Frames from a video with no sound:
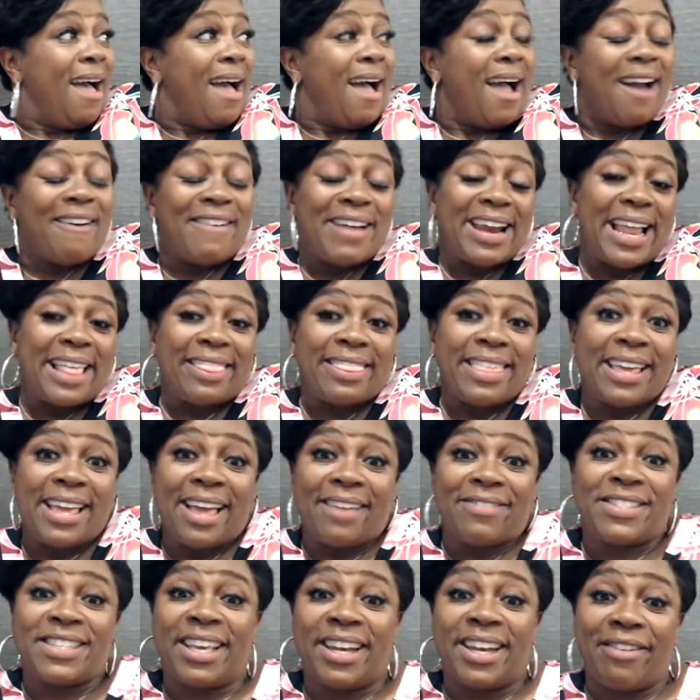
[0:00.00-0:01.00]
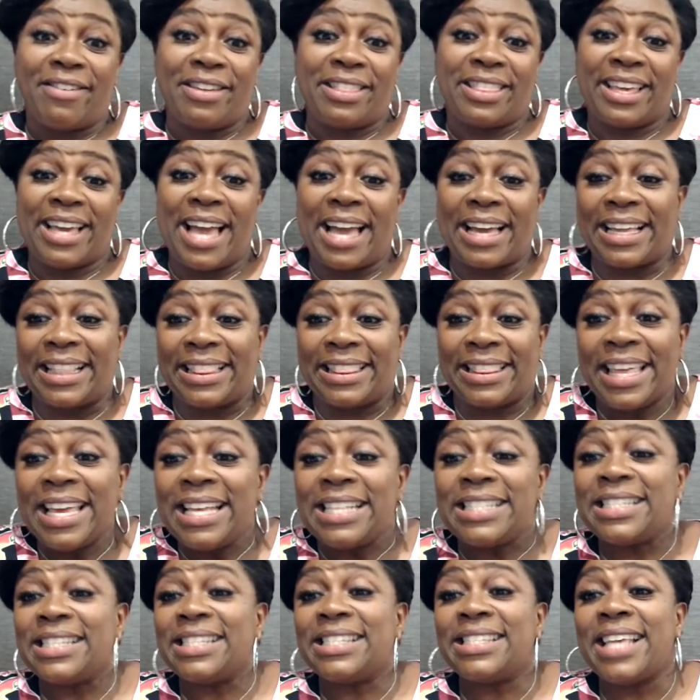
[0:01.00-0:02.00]
All right, I think I've said everything I could
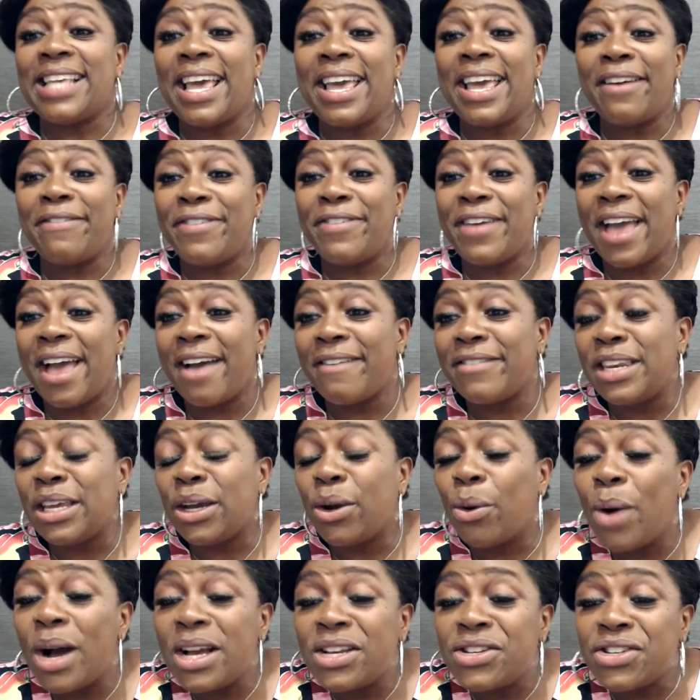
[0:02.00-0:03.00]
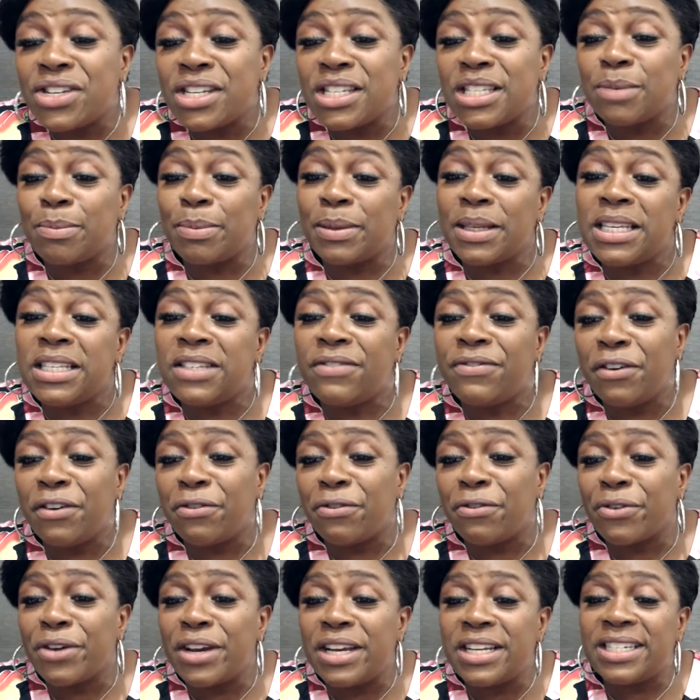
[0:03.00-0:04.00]
think to say. If you have any questions, please feel
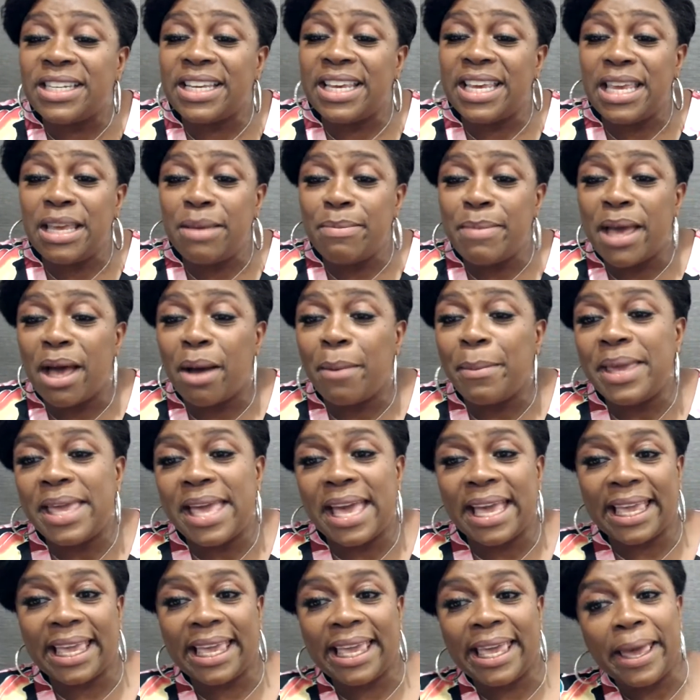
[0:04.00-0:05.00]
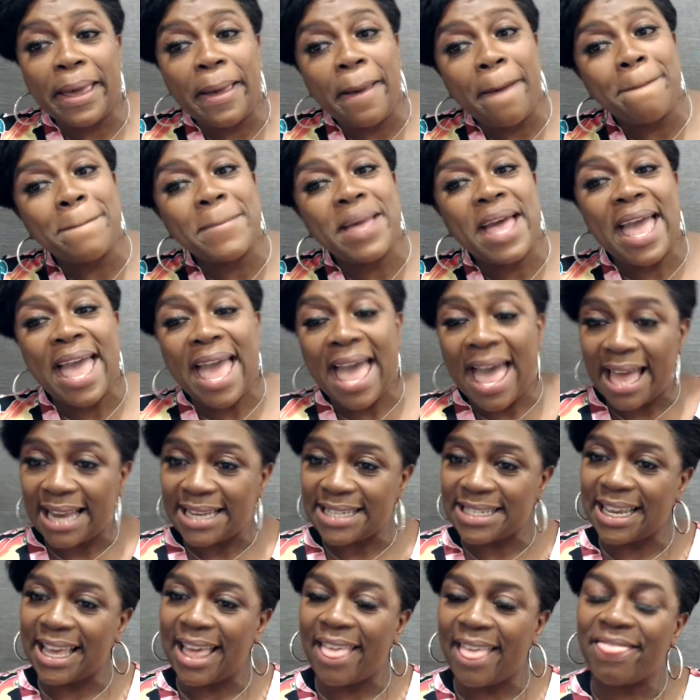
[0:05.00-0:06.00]
free to email me at
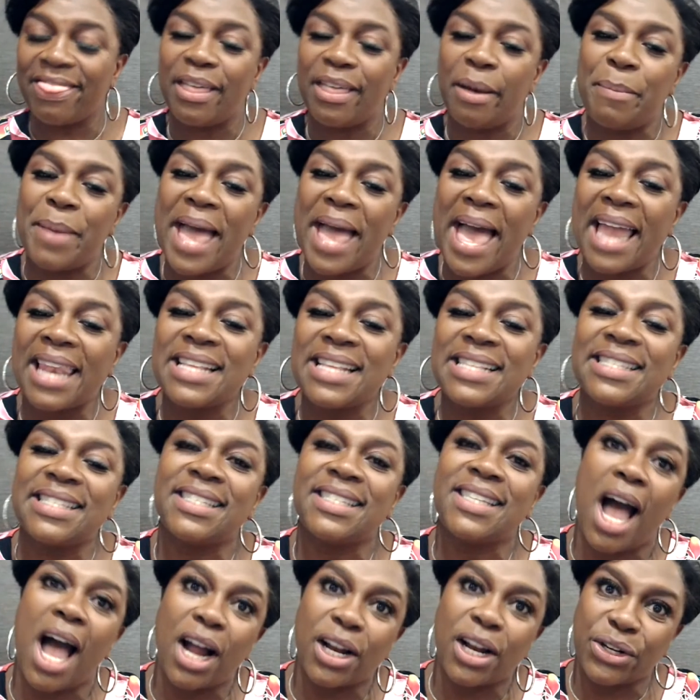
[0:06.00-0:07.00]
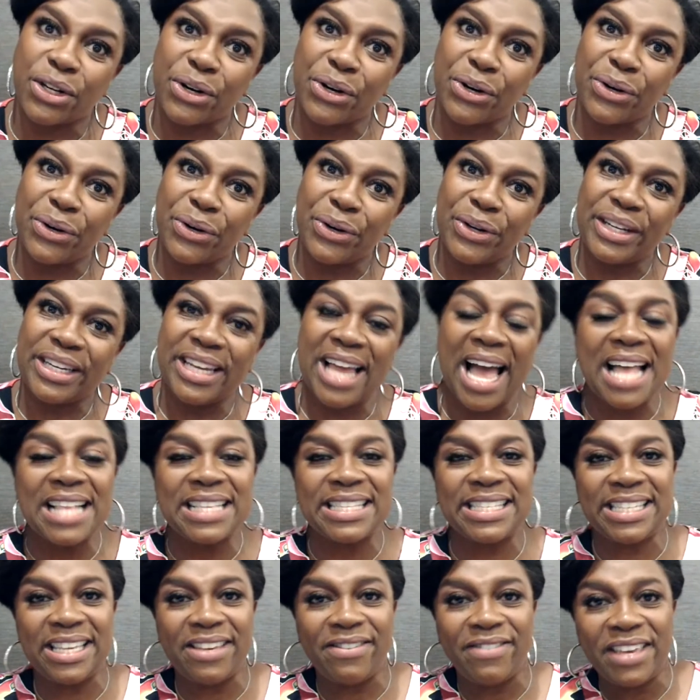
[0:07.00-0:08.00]

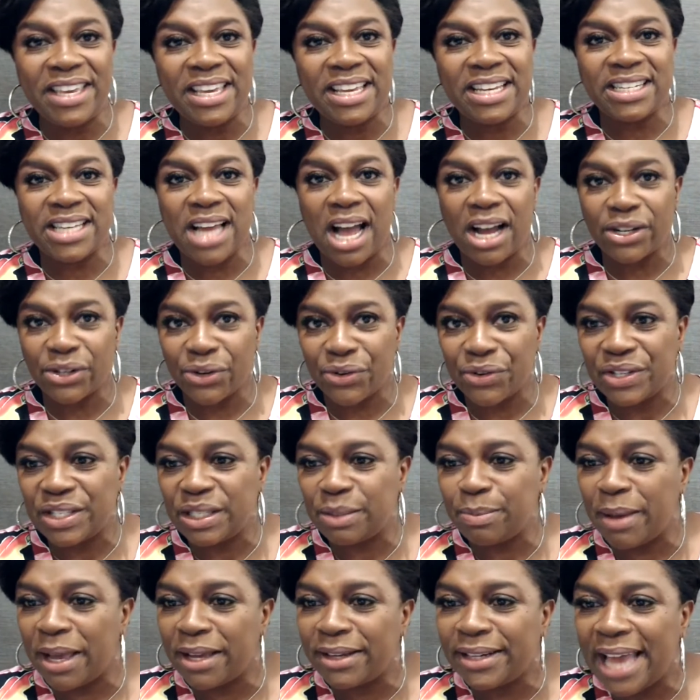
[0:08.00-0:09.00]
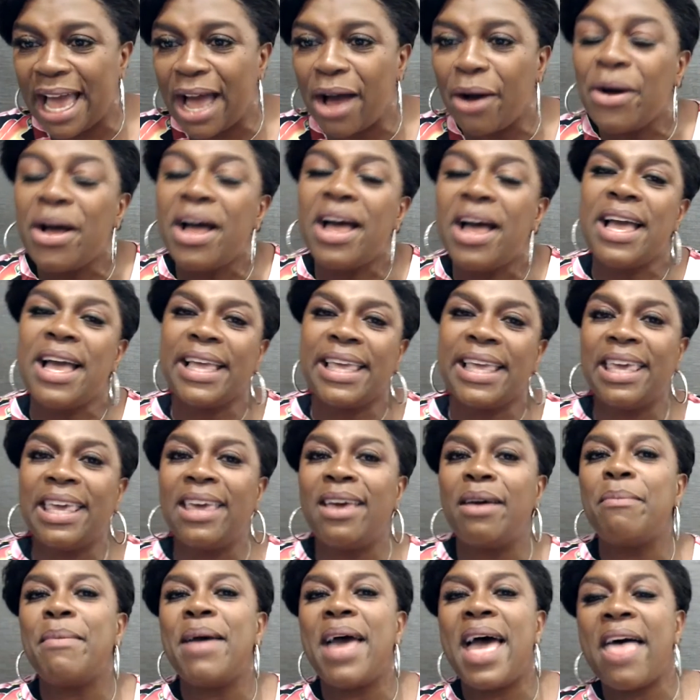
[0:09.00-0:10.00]
kim@thebalancedoctor.tv, and doctor is spelled out,
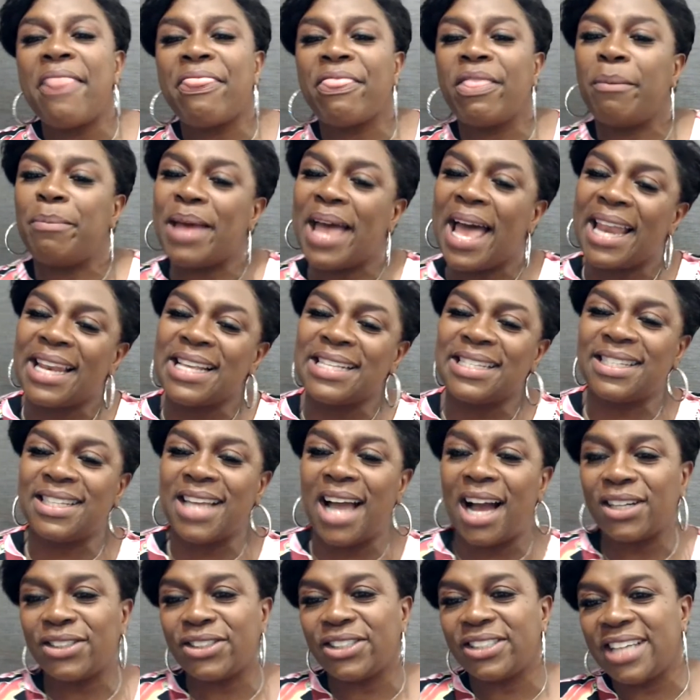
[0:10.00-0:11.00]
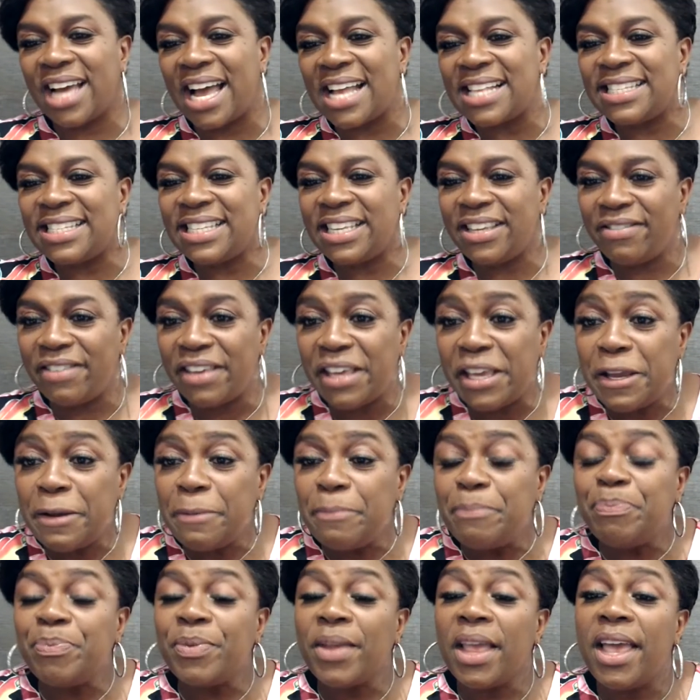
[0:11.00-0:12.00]

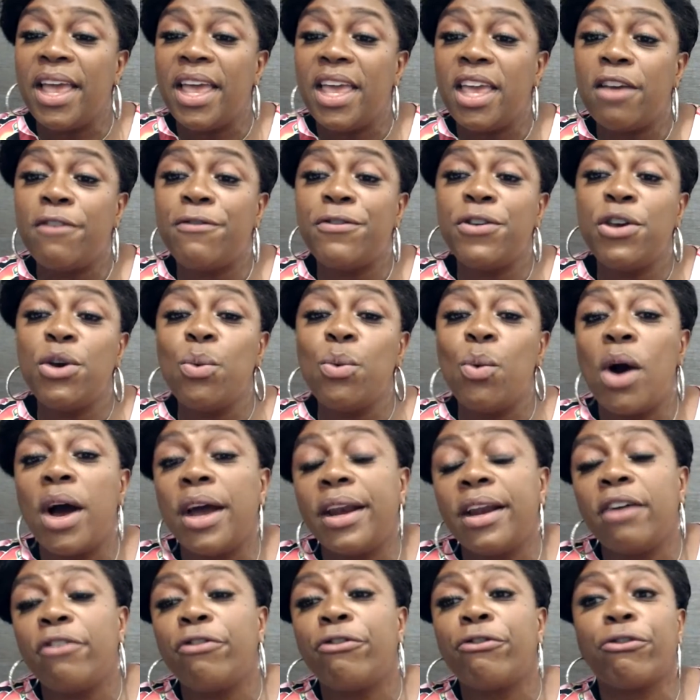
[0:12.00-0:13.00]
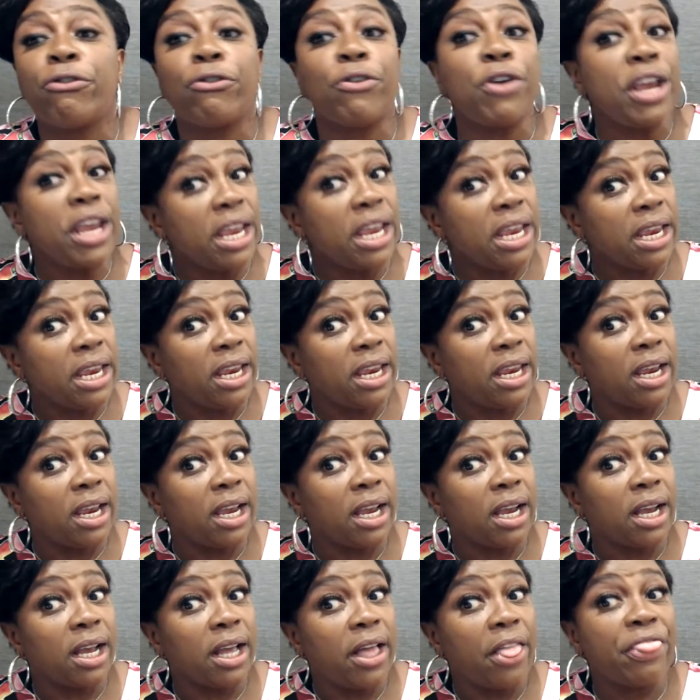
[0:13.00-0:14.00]
kim@thebalancedoctor.tv. If you want a free
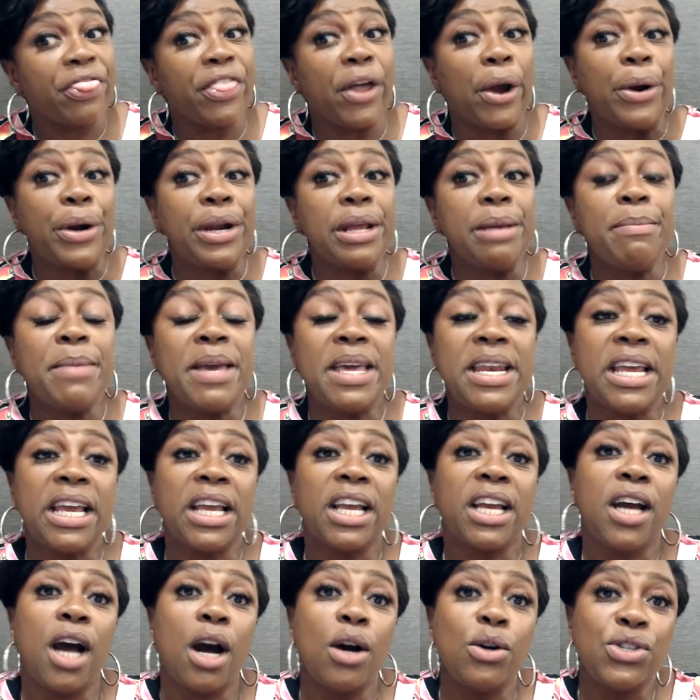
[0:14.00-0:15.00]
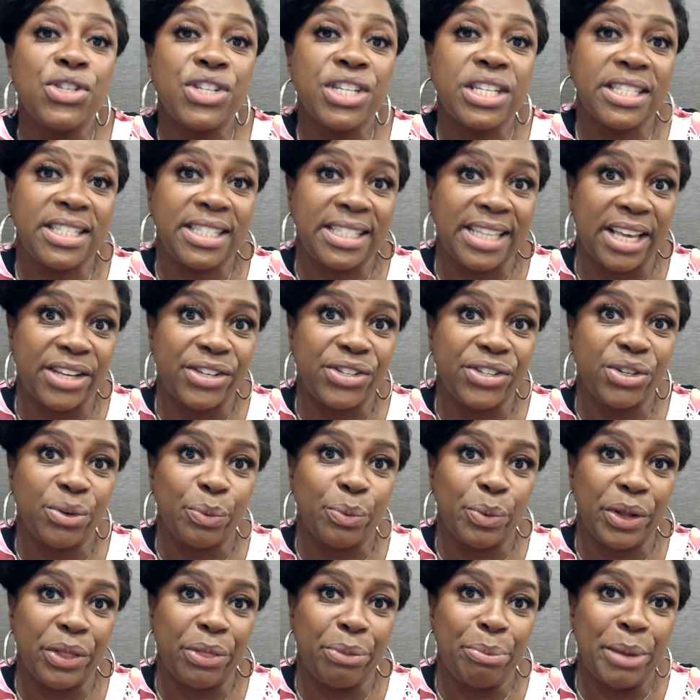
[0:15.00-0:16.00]
30-minute coaching session
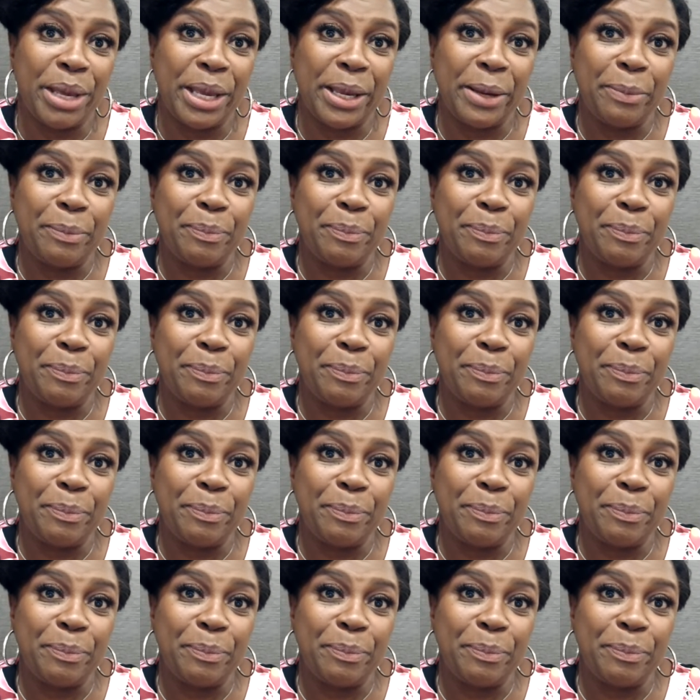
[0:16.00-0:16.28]
with me,